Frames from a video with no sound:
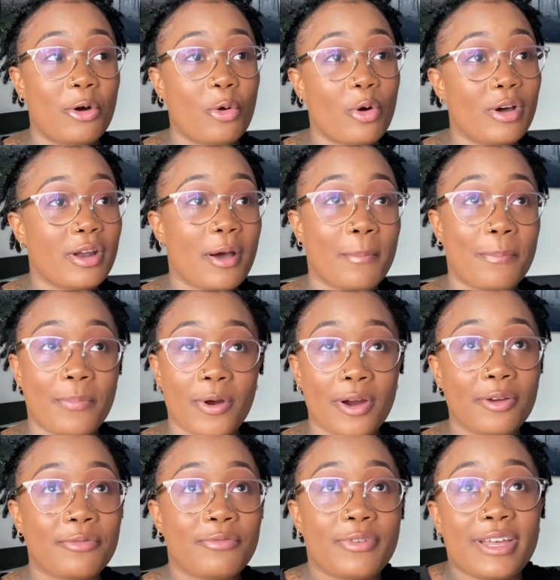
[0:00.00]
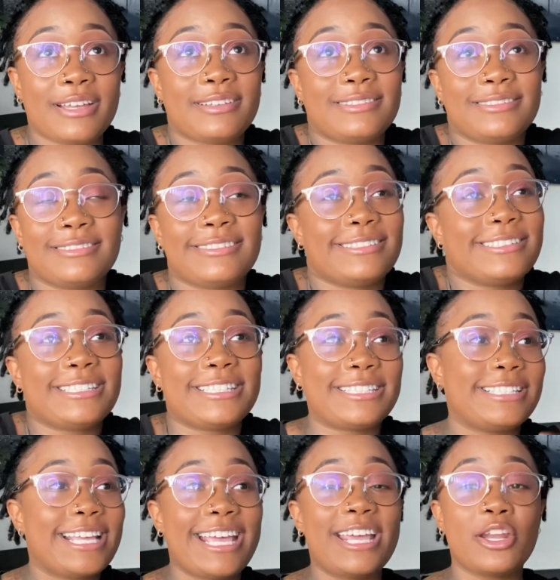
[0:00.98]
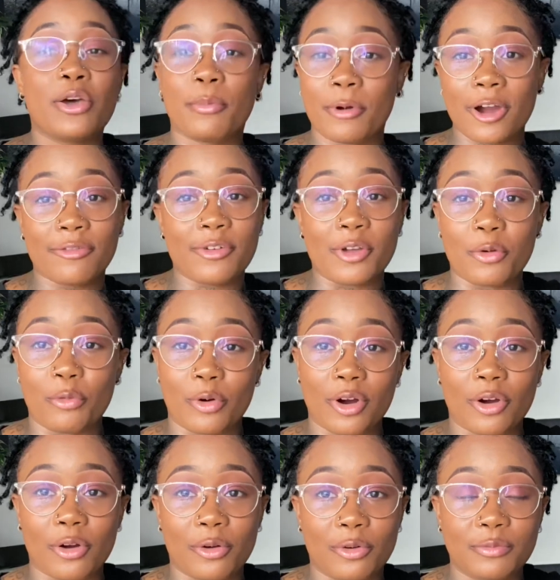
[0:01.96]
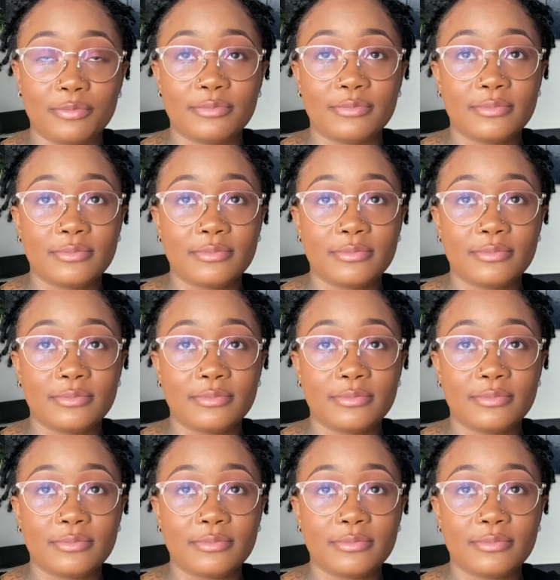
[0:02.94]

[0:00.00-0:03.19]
In a perfect world,